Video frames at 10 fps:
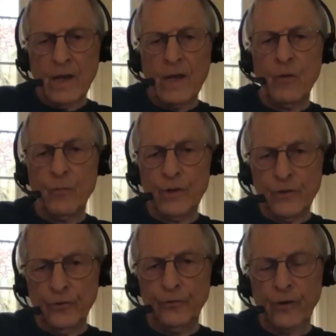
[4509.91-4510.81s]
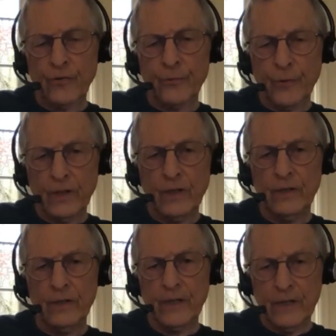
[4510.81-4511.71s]
And when you start threatening
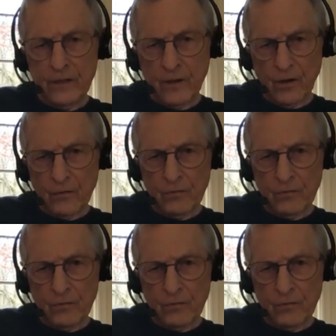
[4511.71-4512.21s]
the ego